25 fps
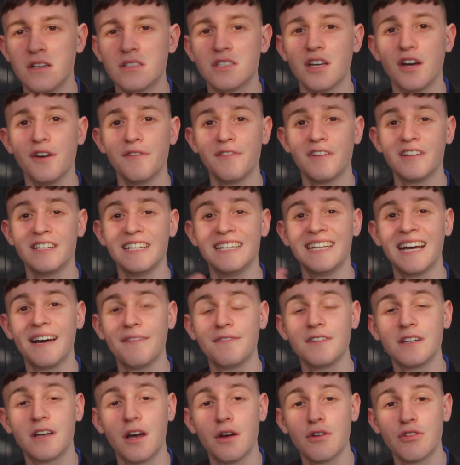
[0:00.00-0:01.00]
So if I did
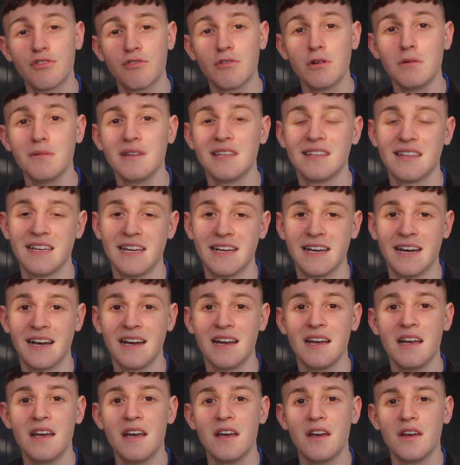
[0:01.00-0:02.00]
have to go through with theatre,
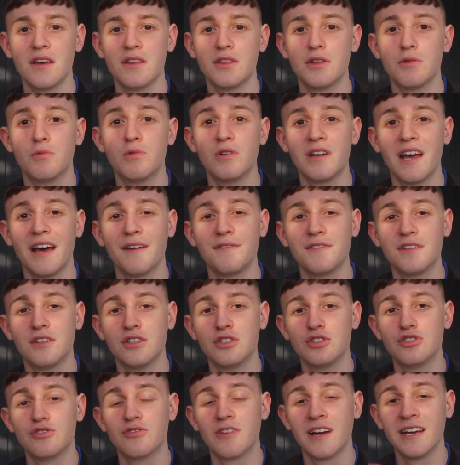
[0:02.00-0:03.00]
they would have to
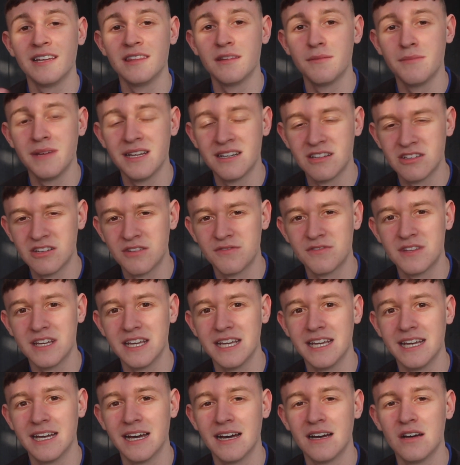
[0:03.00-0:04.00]
drain the middle of the
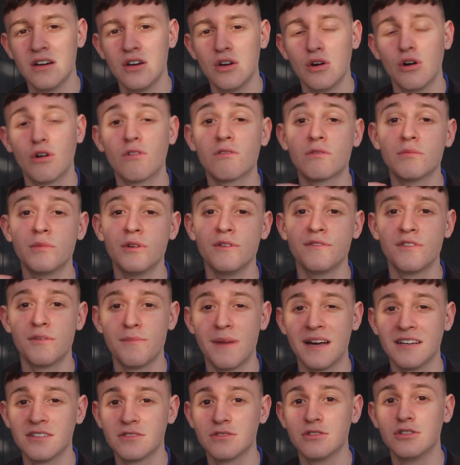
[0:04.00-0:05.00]
ear or remove the
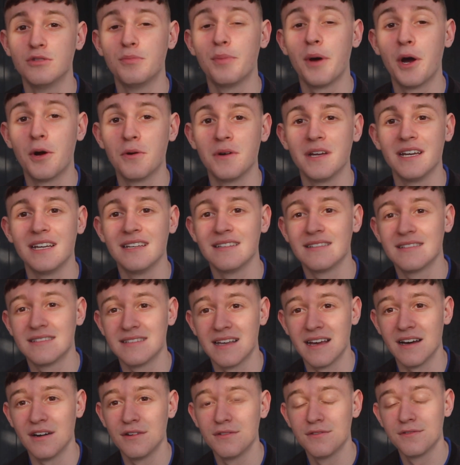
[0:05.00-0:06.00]
mastoid bone
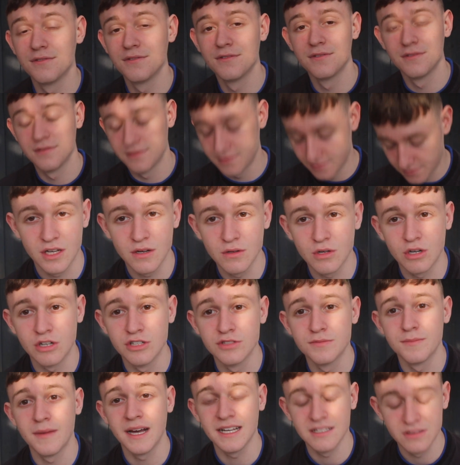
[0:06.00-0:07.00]
itself. So
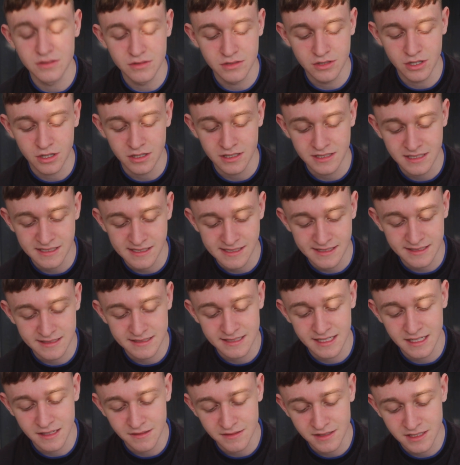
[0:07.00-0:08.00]
guys, mastoiditis is a
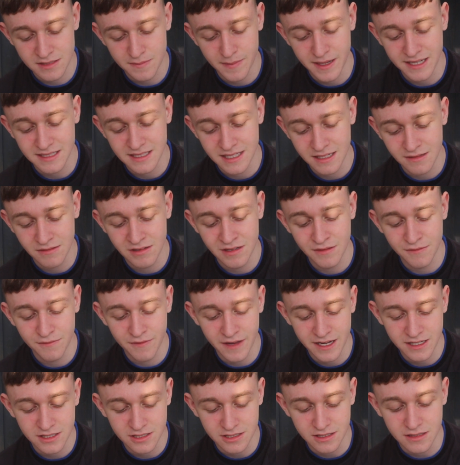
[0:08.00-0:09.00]
serious bacterial
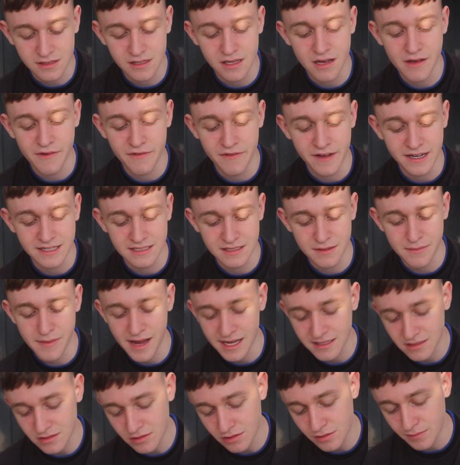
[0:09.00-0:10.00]
infection that affects the
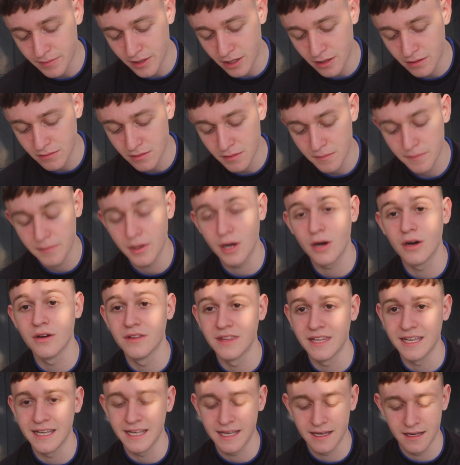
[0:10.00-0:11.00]
mastoid bone
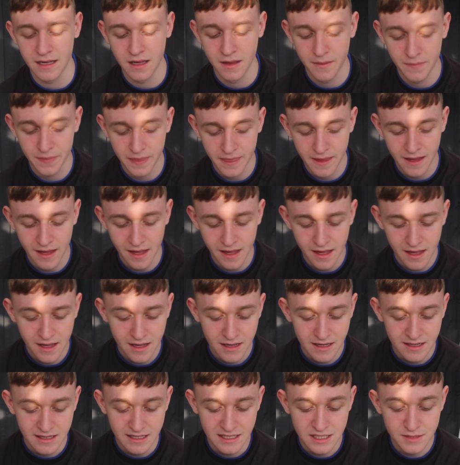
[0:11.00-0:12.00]
behind the ear.
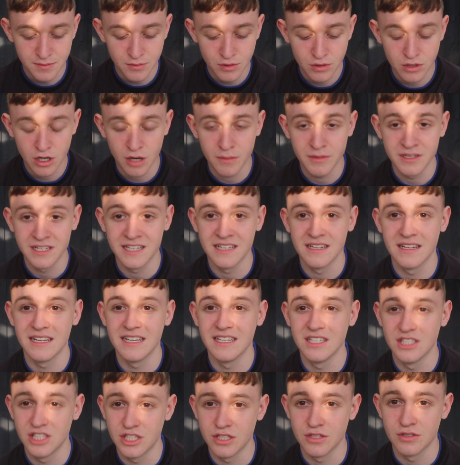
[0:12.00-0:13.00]
It's more common
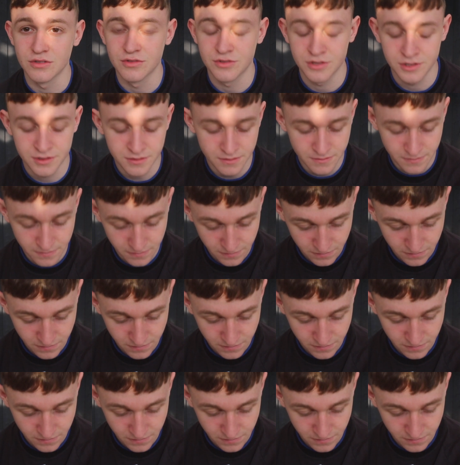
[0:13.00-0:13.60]
in children.